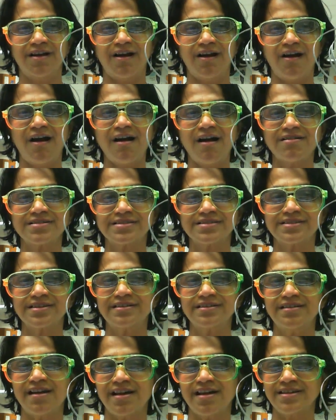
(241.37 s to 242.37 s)

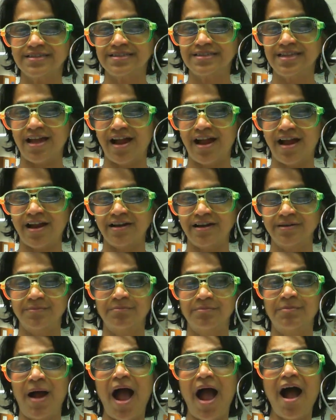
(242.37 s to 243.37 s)
oxidize that
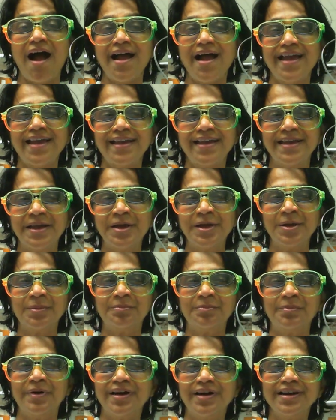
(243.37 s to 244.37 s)
by
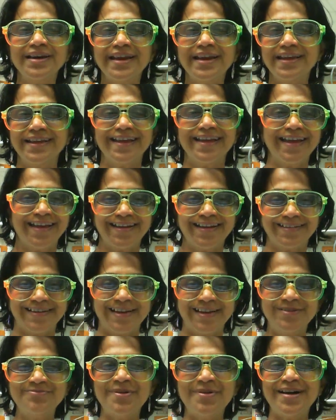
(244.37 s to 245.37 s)
burning it
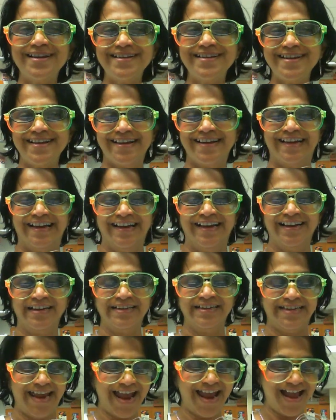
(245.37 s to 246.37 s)
in
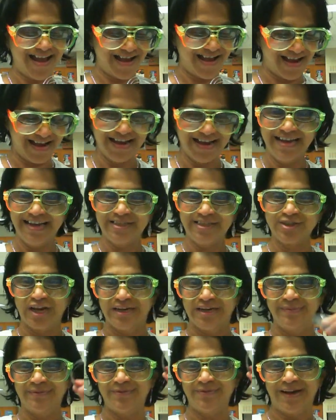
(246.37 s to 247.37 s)
burner. Yeah, it's going
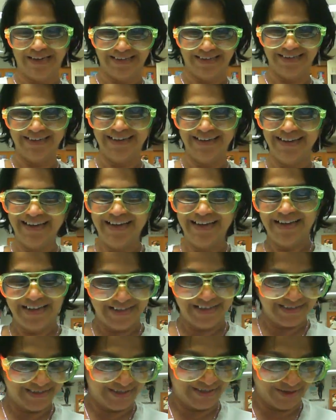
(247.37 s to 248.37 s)
to be fun.
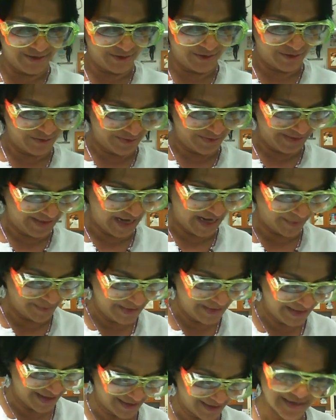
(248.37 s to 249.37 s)
So let
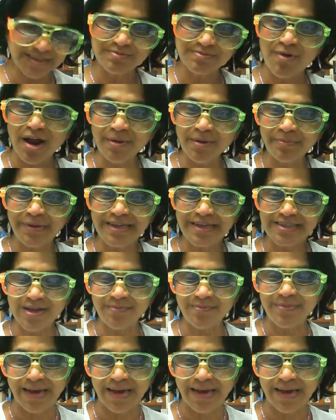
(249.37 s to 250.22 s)
me cut a small piece of